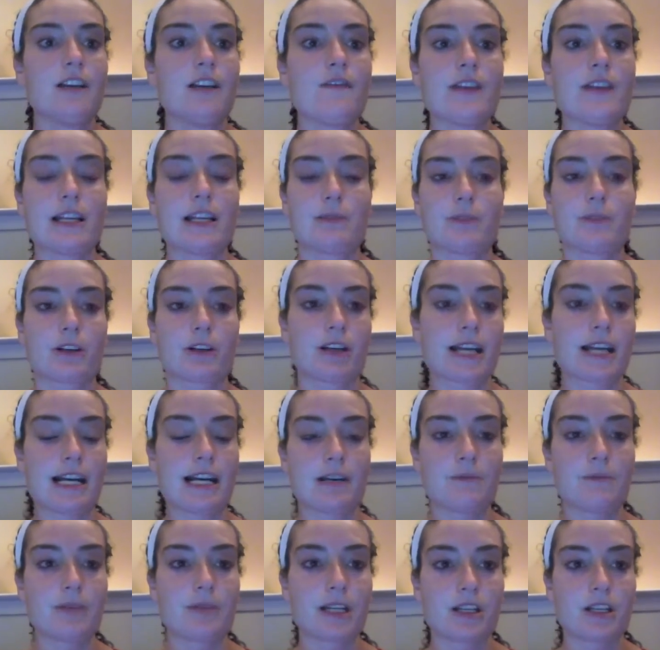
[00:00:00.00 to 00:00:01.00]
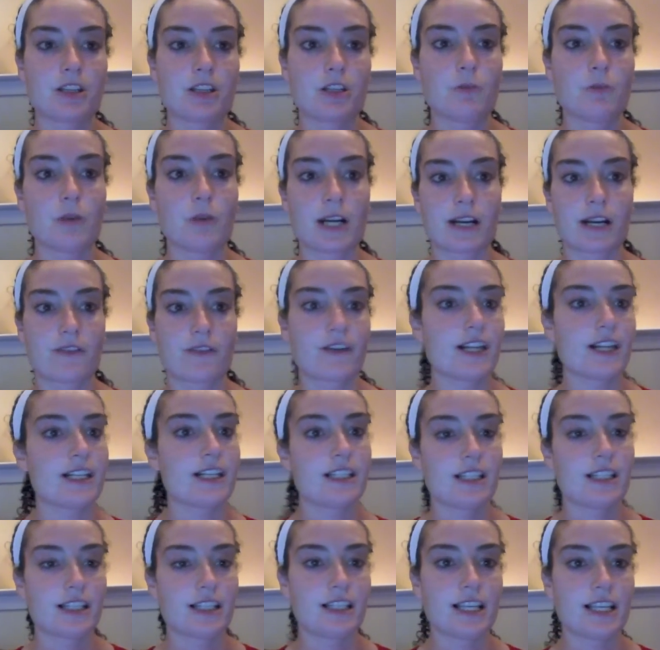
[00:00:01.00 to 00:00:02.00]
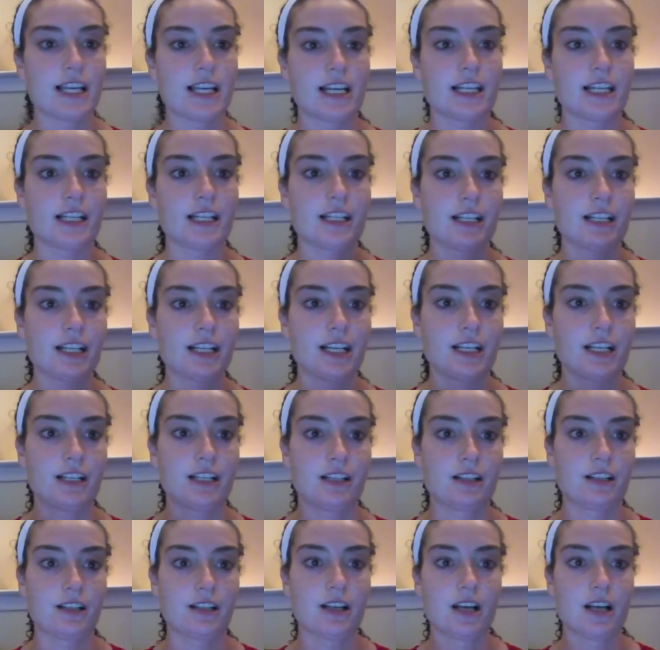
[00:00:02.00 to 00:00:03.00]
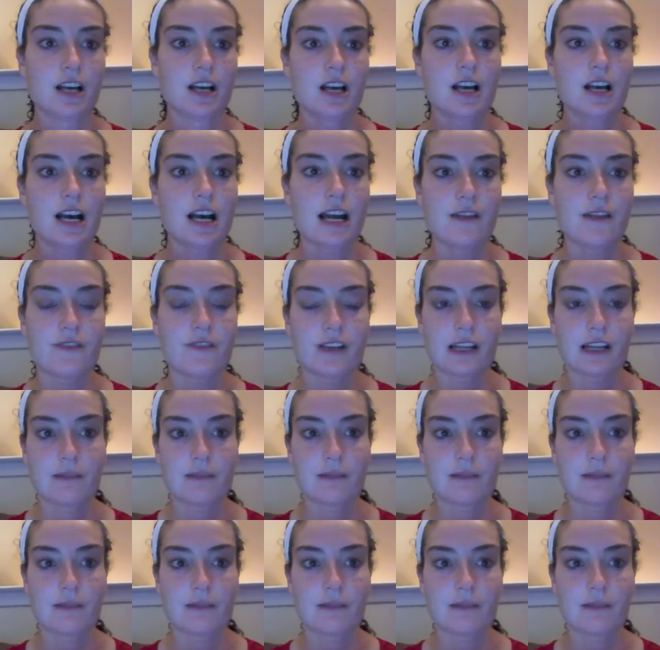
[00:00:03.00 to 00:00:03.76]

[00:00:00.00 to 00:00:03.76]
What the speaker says: Facebook account because you want your friends to see it. And I feel like